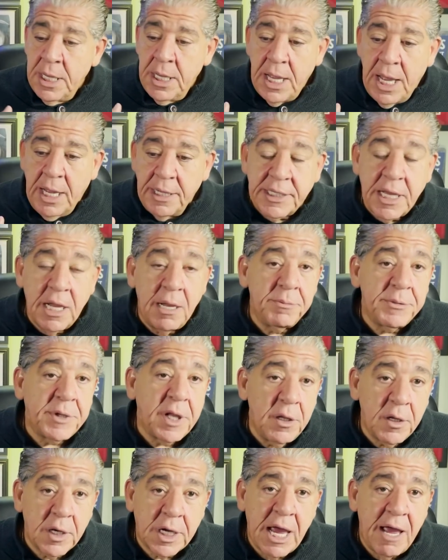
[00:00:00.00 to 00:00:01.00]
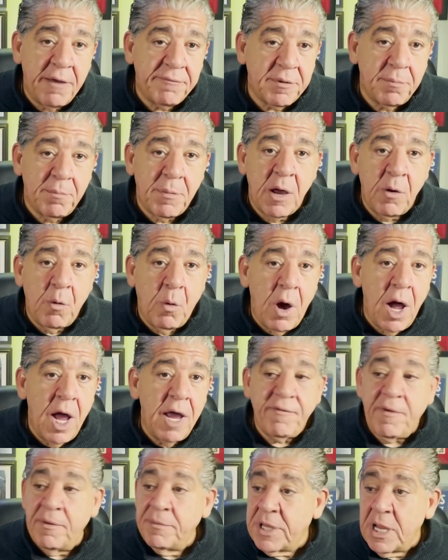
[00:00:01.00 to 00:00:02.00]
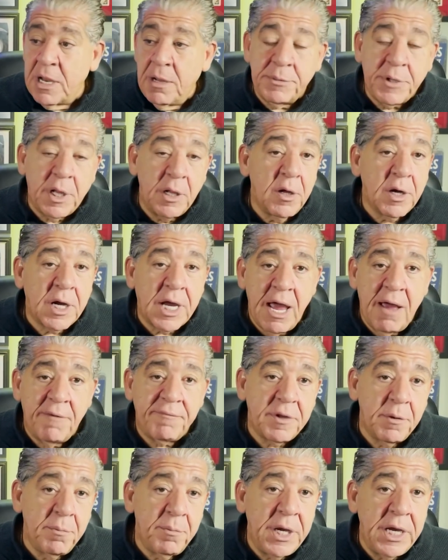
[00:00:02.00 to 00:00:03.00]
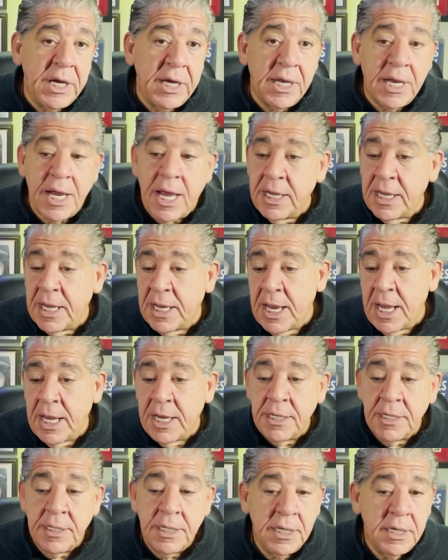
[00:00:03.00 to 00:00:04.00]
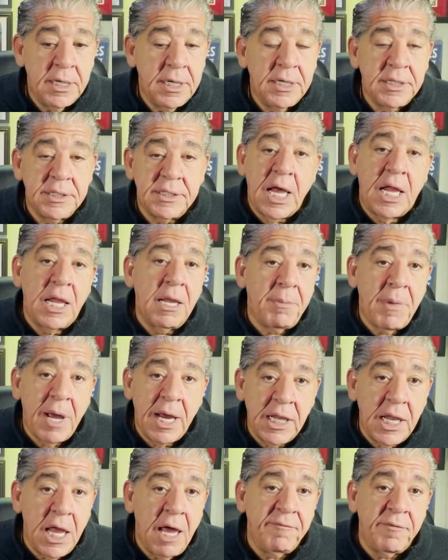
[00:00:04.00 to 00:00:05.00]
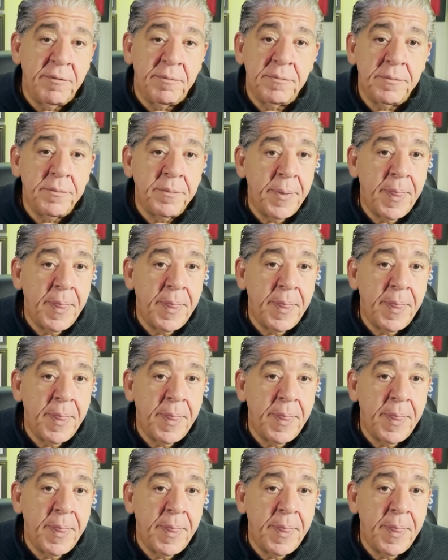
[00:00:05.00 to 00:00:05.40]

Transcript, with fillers: I tell him to look after my wife. I tell him to look after me. And I, and I tell him I love him.